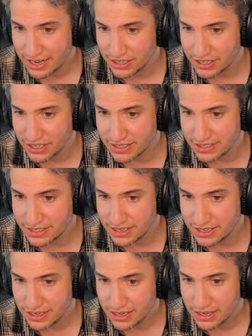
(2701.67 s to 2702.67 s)
And you can
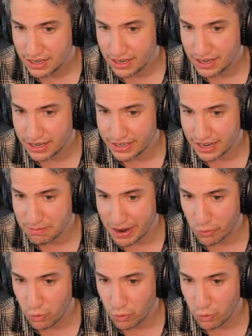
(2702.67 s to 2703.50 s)
see that my